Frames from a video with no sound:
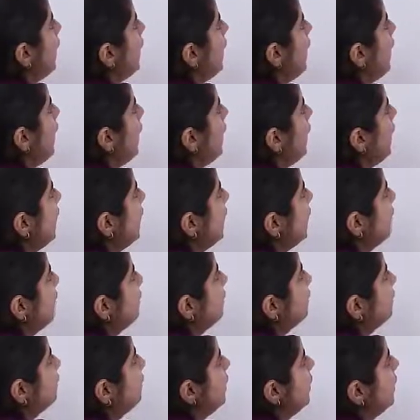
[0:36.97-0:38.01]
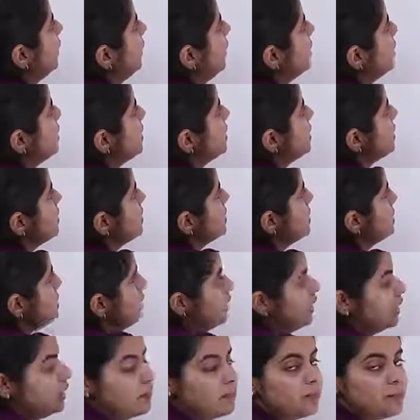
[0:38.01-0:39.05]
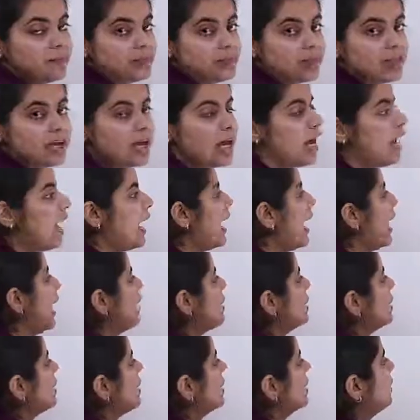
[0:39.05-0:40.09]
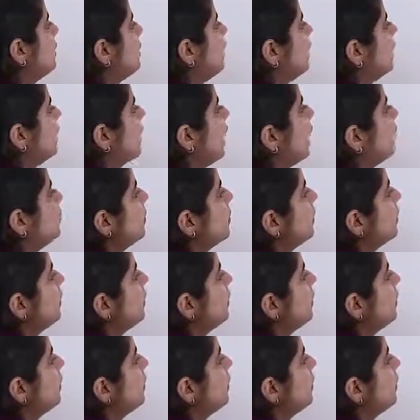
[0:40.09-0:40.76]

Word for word: A, B, C and they can be